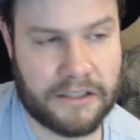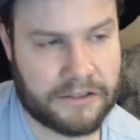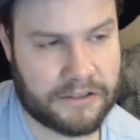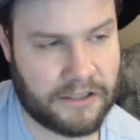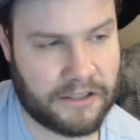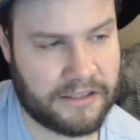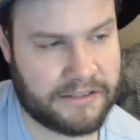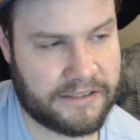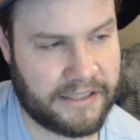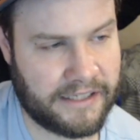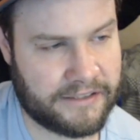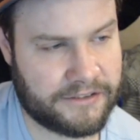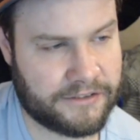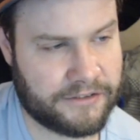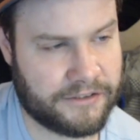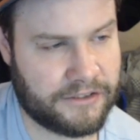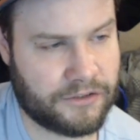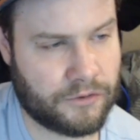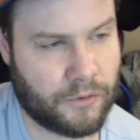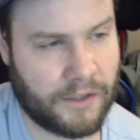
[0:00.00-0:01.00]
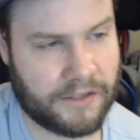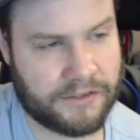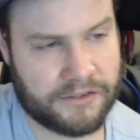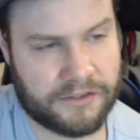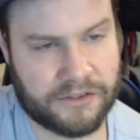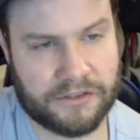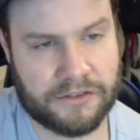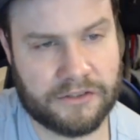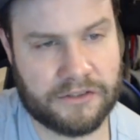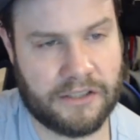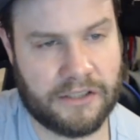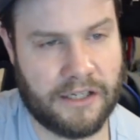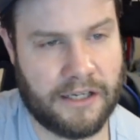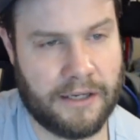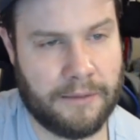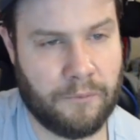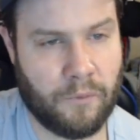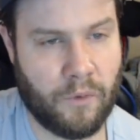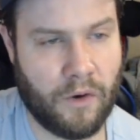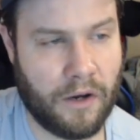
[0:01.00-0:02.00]
So let's answer these questions
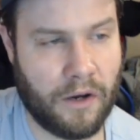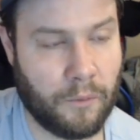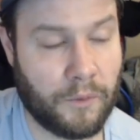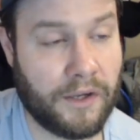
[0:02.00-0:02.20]
while